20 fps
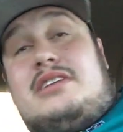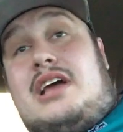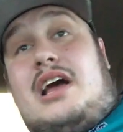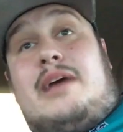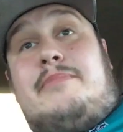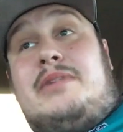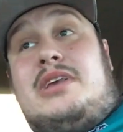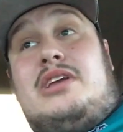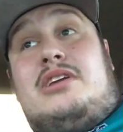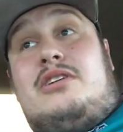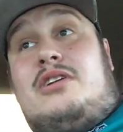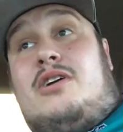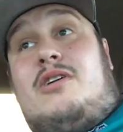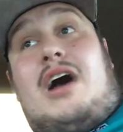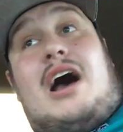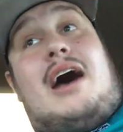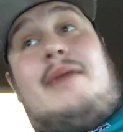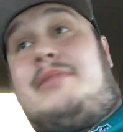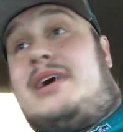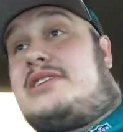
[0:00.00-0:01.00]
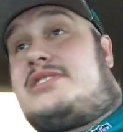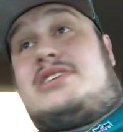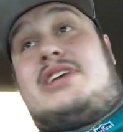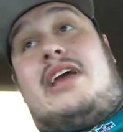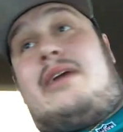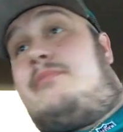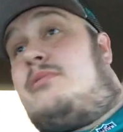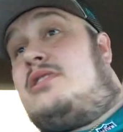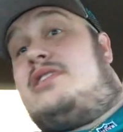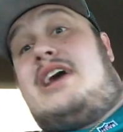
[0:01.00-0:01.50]
I mean, you know, I'm not
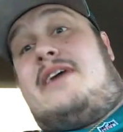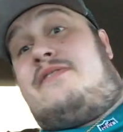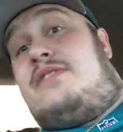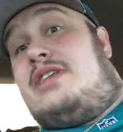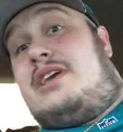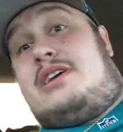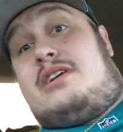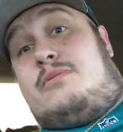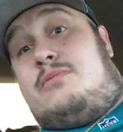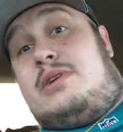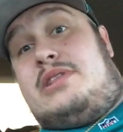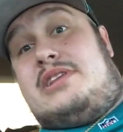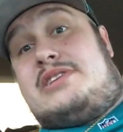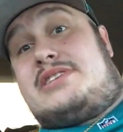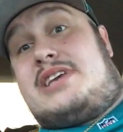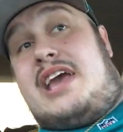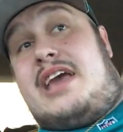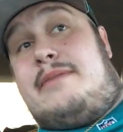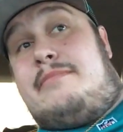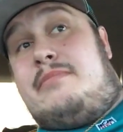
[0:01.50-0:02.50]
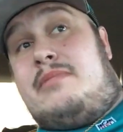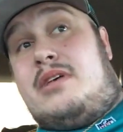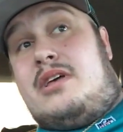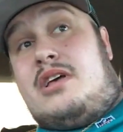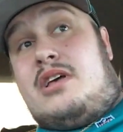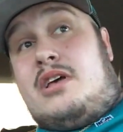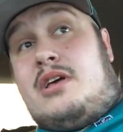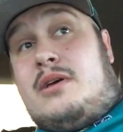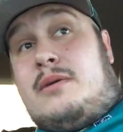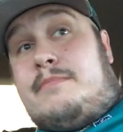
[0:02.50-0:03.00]
saying we're definitely going to win this game,
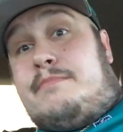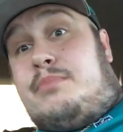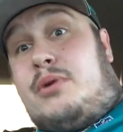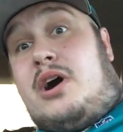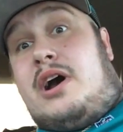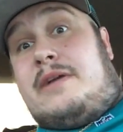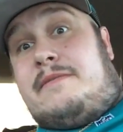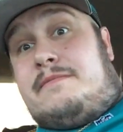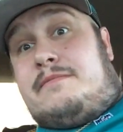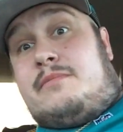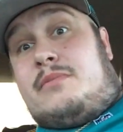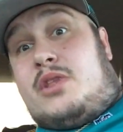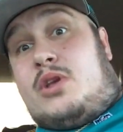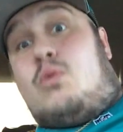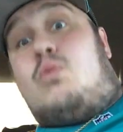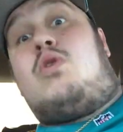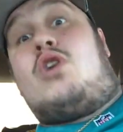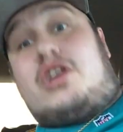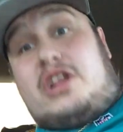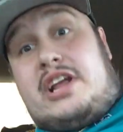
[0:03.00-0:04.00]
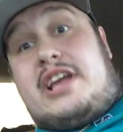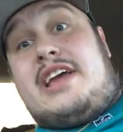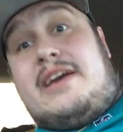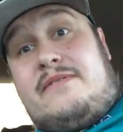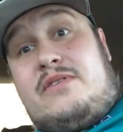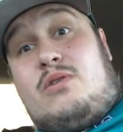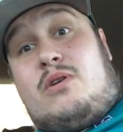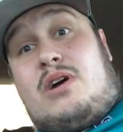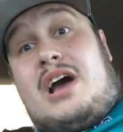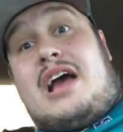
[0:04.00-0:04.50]
but we're going to
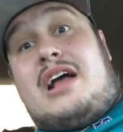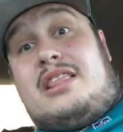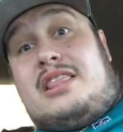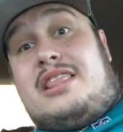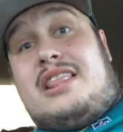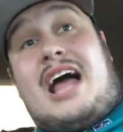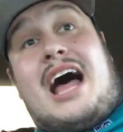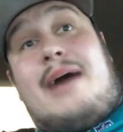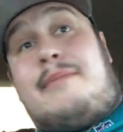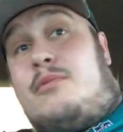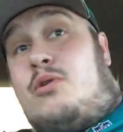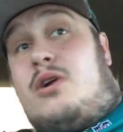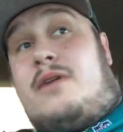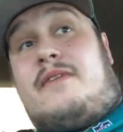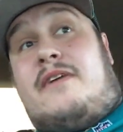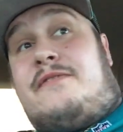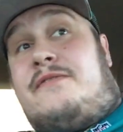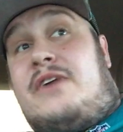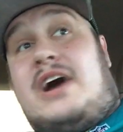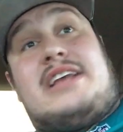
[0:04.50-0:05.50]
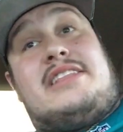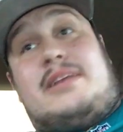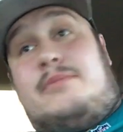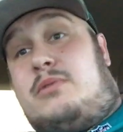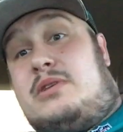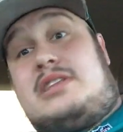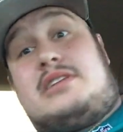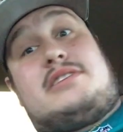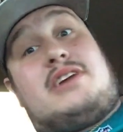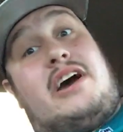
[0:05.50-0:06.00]
give you a lot more of a fight
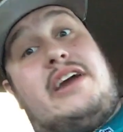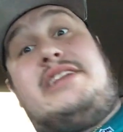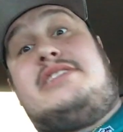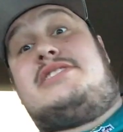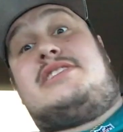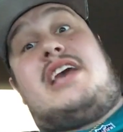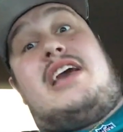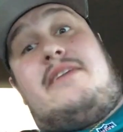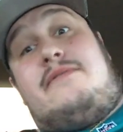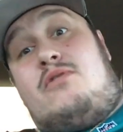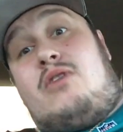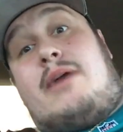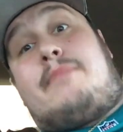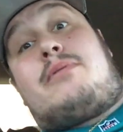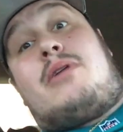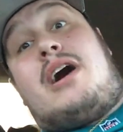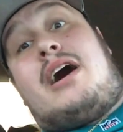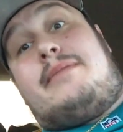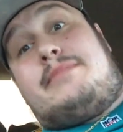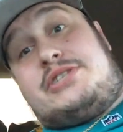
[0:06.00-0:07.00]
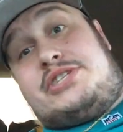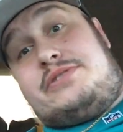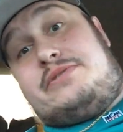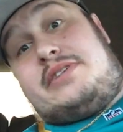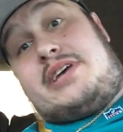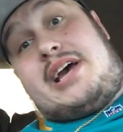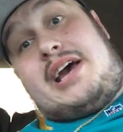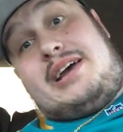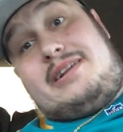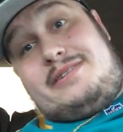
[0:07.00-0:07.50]
than what the Titans gave you. I promise
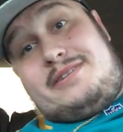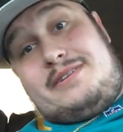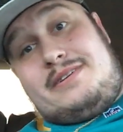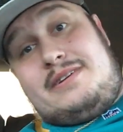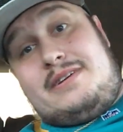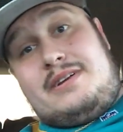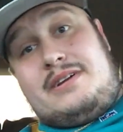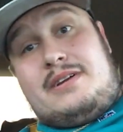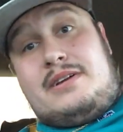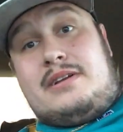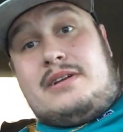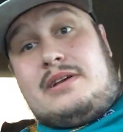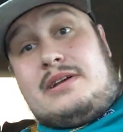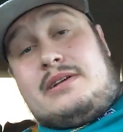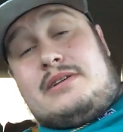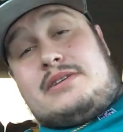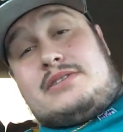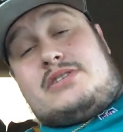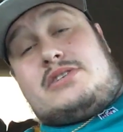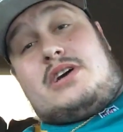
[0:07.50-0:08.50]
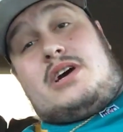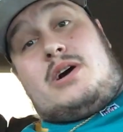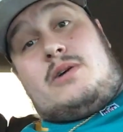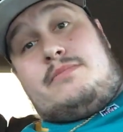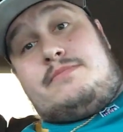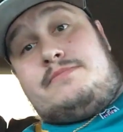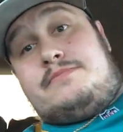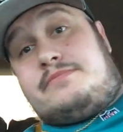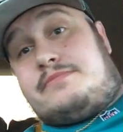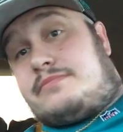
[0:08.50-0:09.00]
you that.
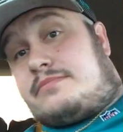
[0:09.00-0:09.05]
So,